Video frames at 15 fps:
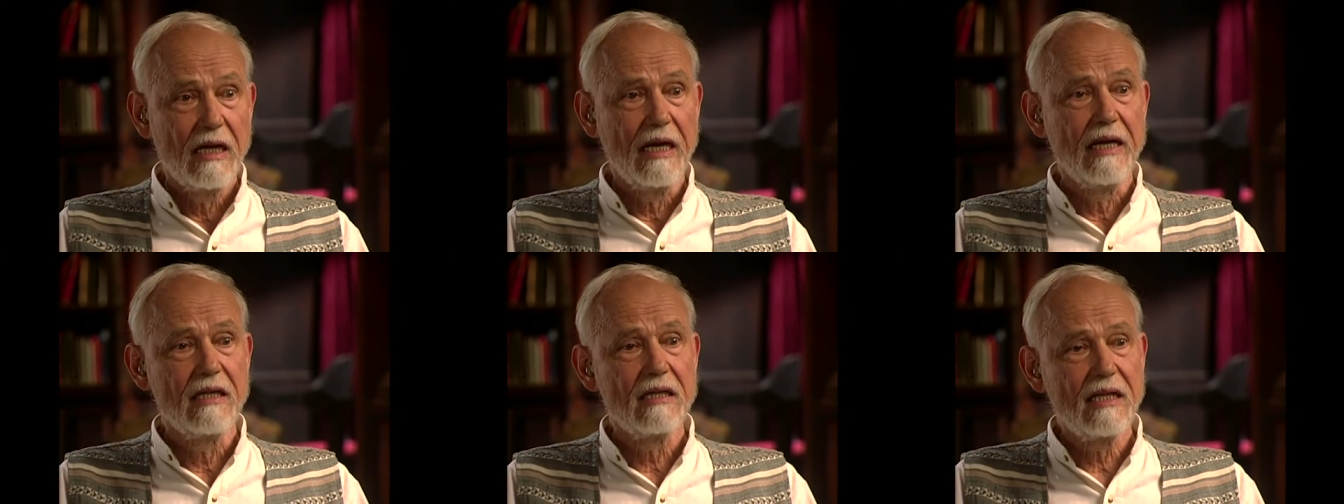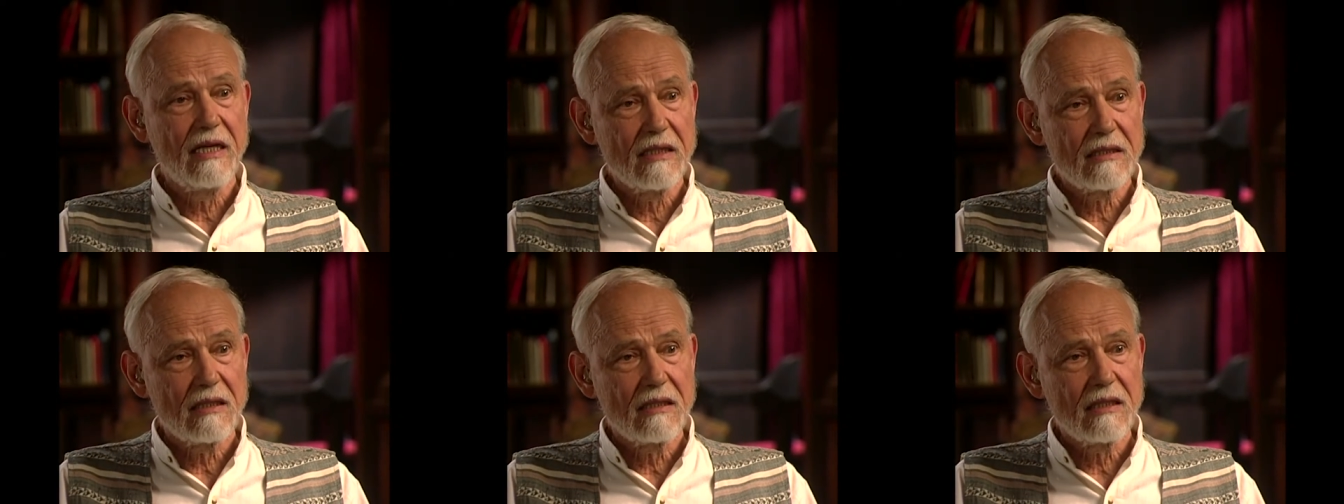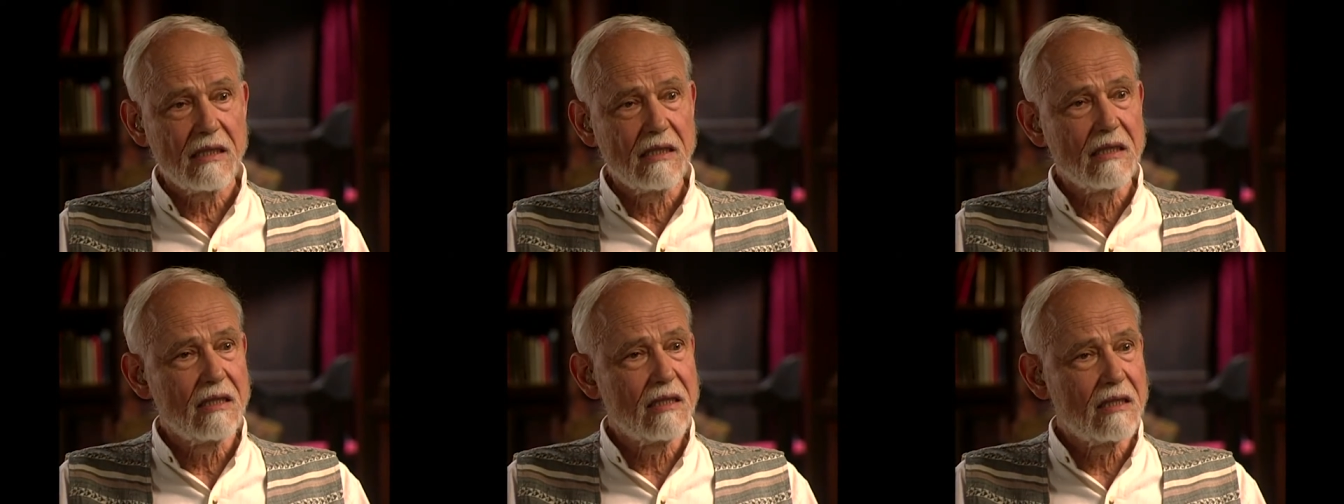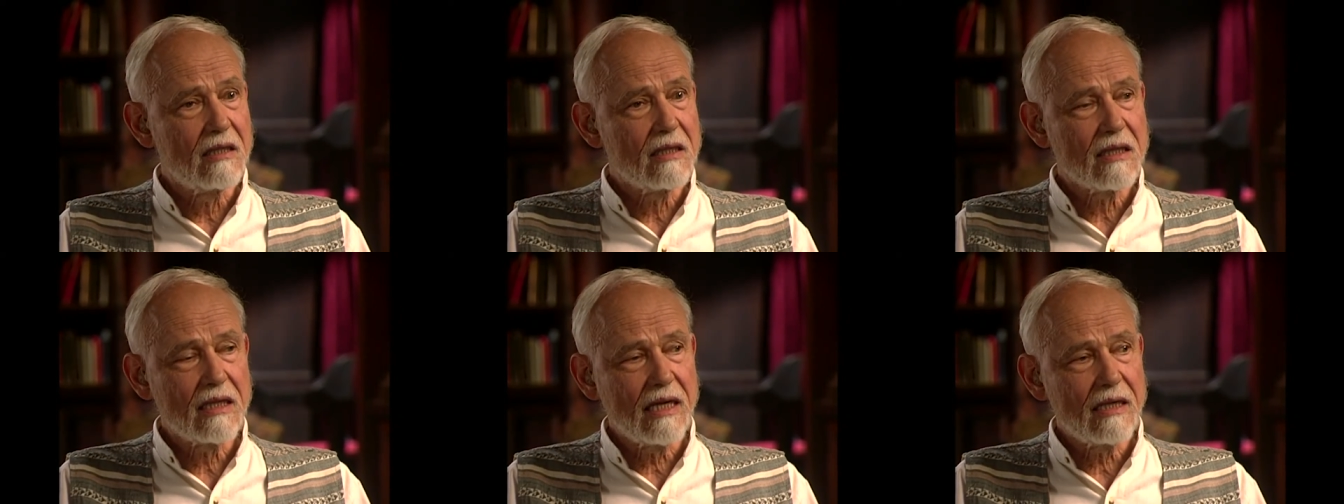And that,
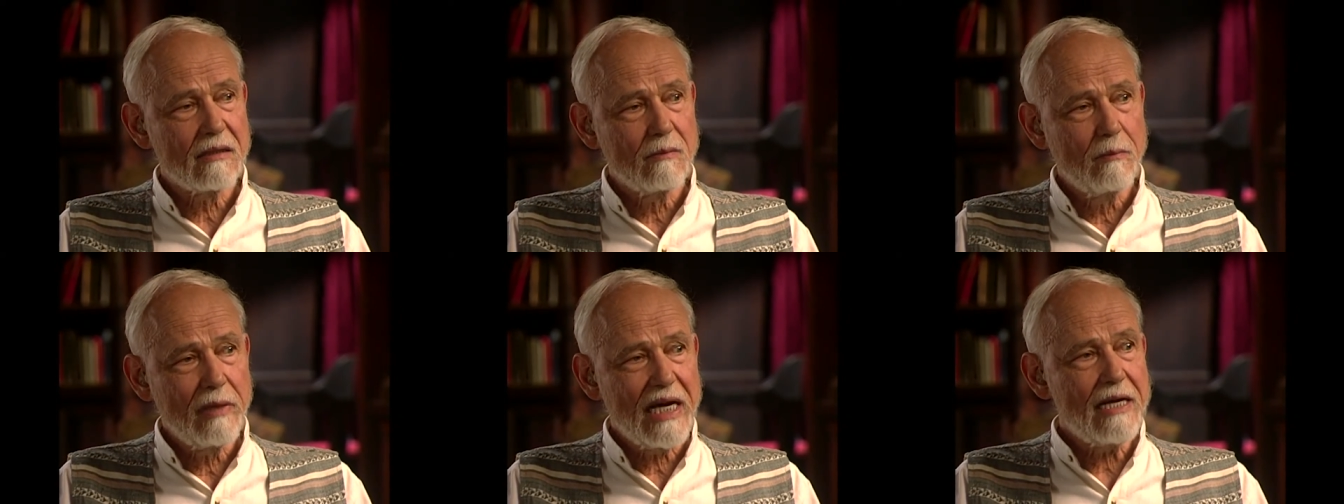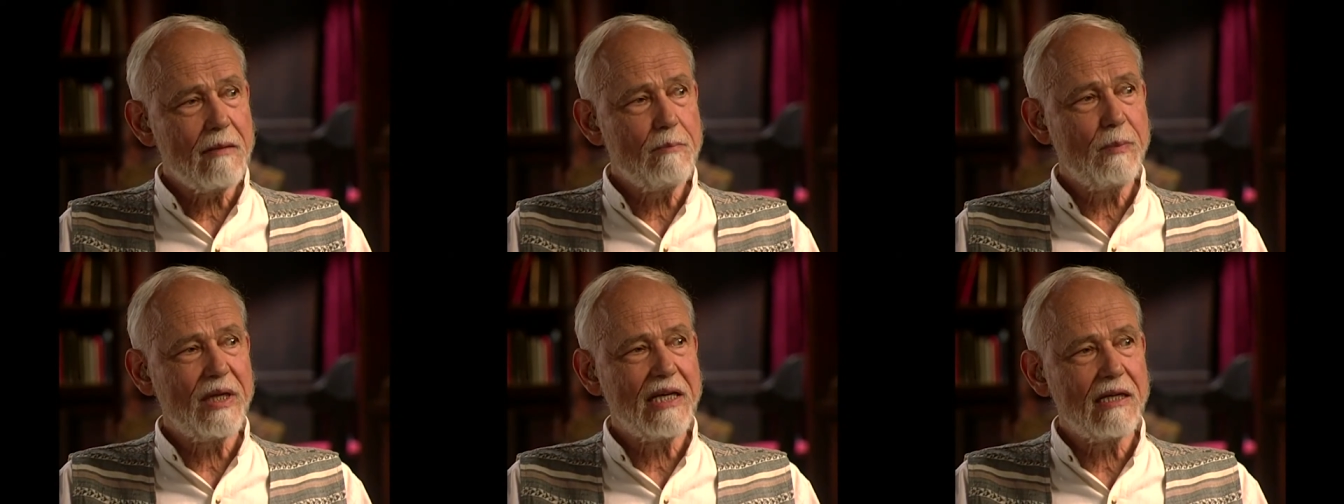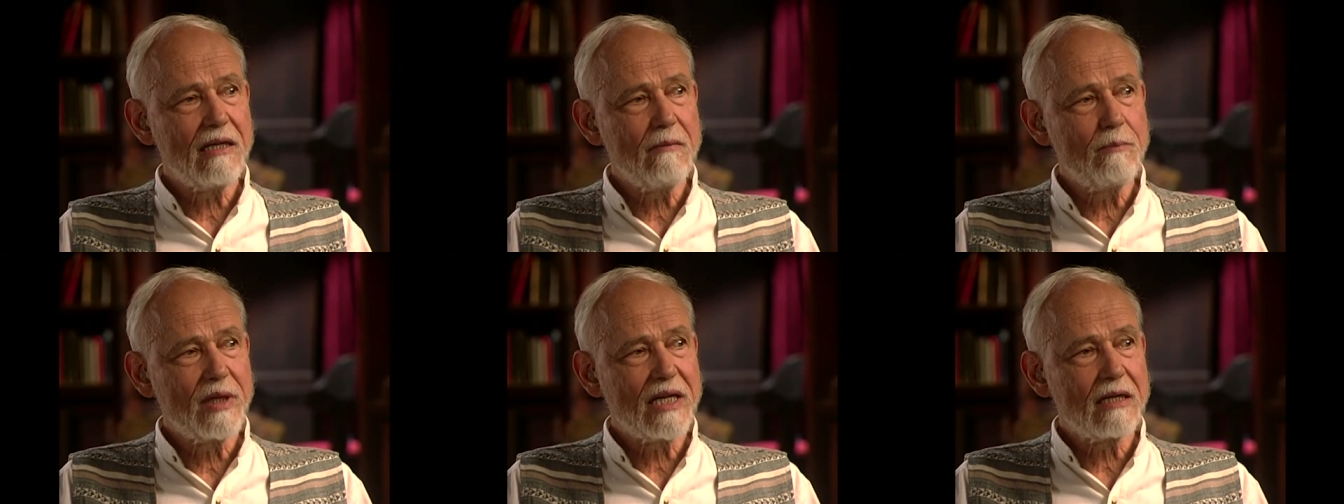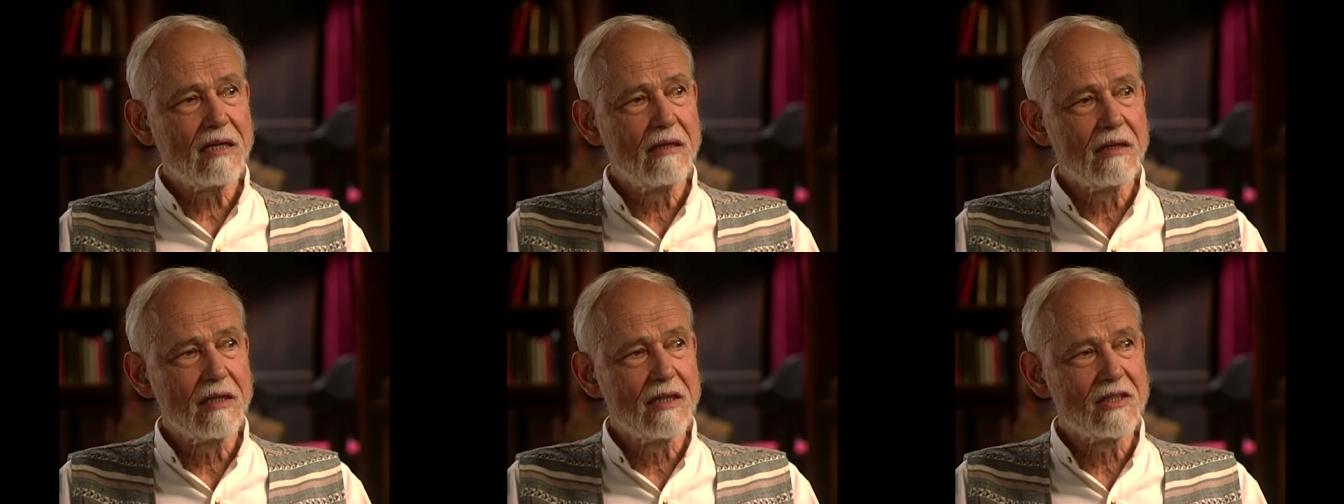uh, that may be
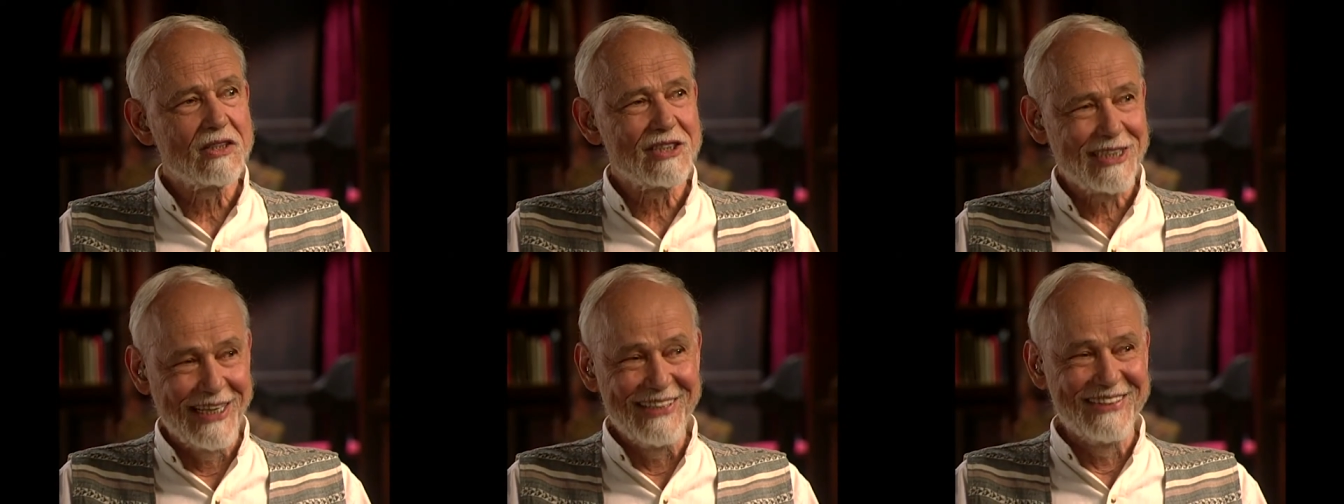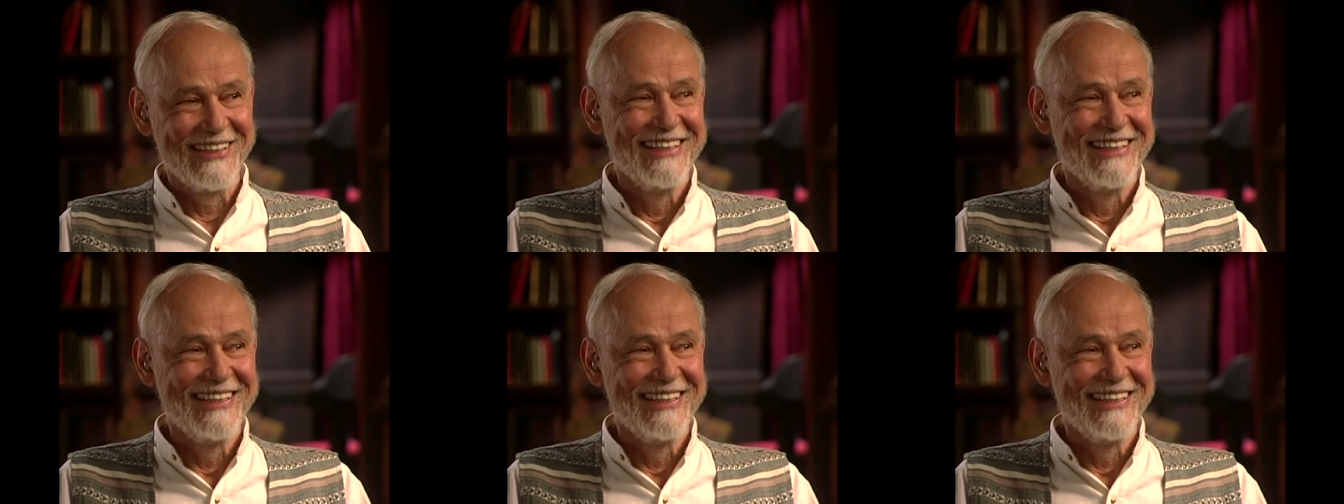because